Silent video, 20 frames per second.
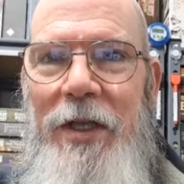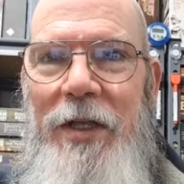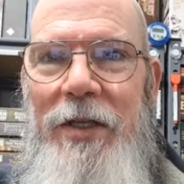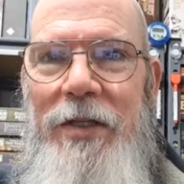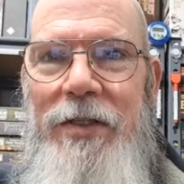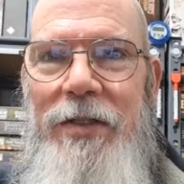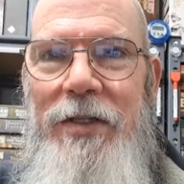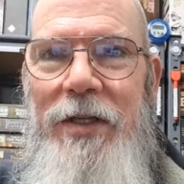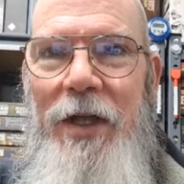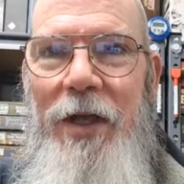
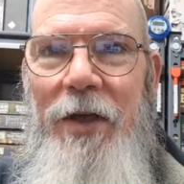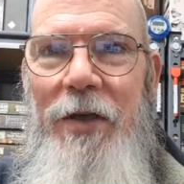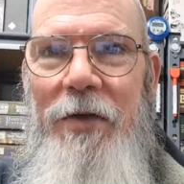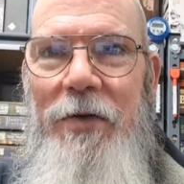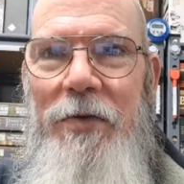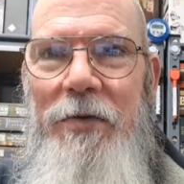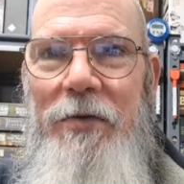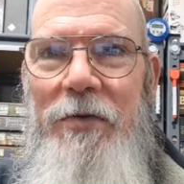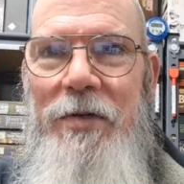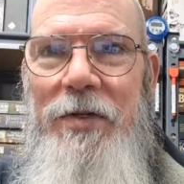
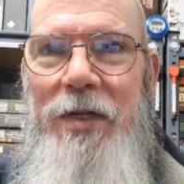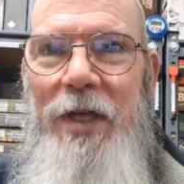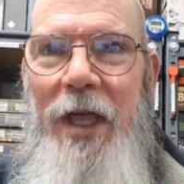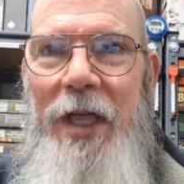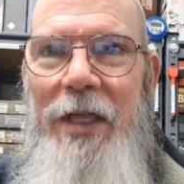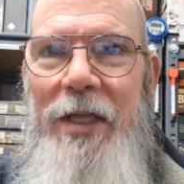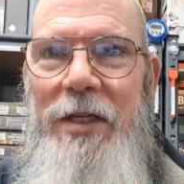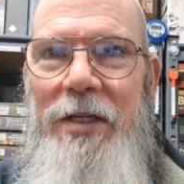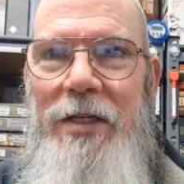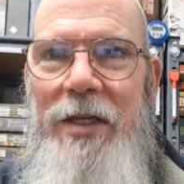So
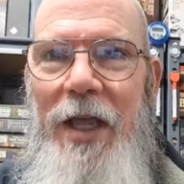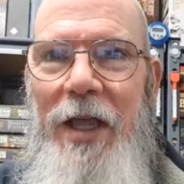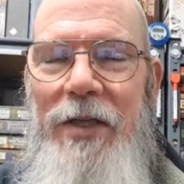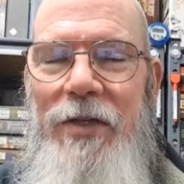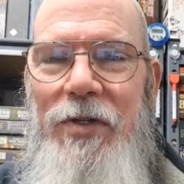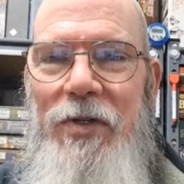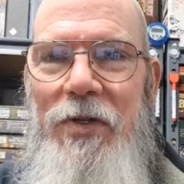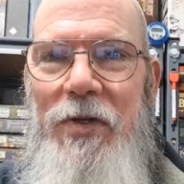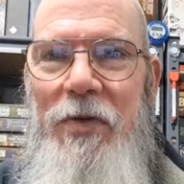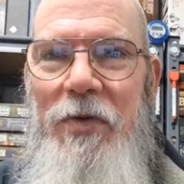take it
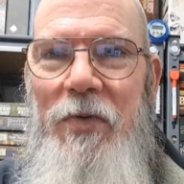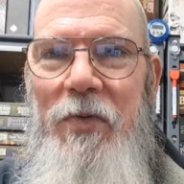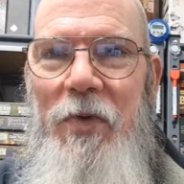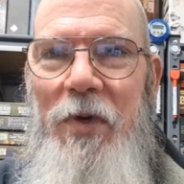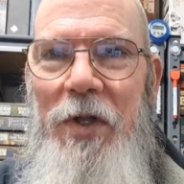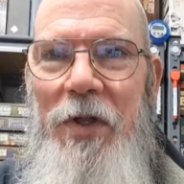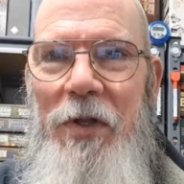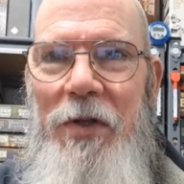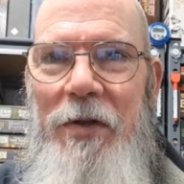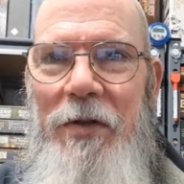as you
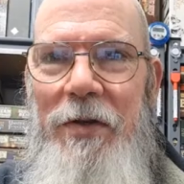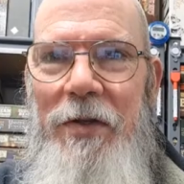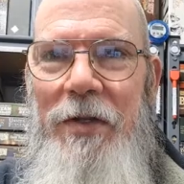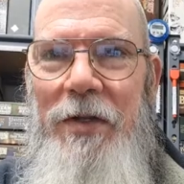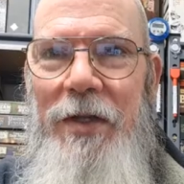will.